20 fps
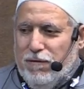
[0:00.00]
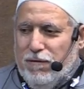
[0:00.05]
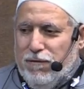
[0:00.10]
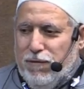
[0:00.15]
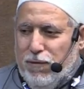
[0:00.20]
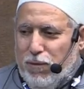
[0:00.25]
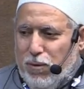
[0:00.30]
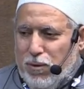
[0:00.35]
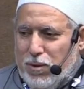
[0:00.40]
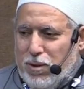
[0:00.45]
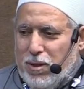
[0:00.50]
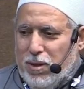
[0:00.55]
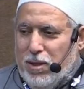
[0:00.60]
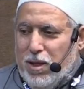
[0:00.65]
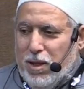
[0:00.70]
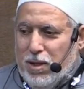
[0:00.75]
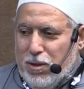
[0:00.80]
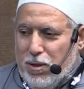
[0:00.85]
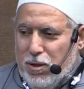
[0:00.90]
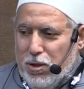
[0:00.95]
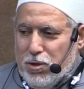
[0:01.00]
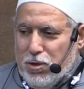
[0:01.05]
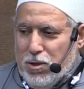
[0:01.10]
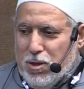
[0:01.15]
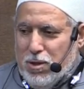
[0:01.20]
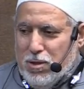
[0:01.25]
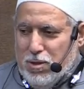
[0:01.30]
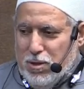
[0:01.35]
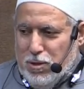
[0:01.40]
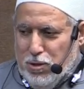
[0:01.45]
food that
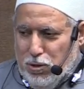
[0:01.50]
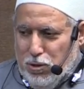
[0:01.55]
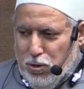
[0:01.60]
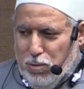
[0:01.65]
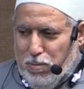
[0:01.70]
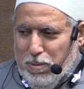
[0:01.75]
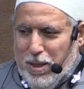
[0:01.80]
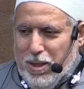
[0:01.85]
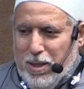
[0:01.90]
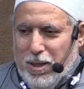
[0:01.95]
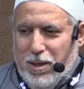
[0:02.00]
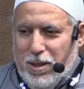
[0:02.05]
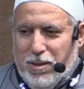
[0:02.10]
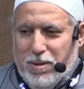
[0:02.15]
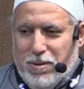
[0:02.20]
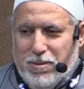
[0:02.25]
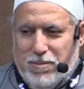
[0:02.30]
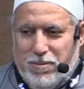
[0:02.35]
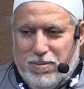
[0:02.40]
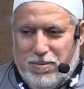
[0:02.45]
nurtures your body,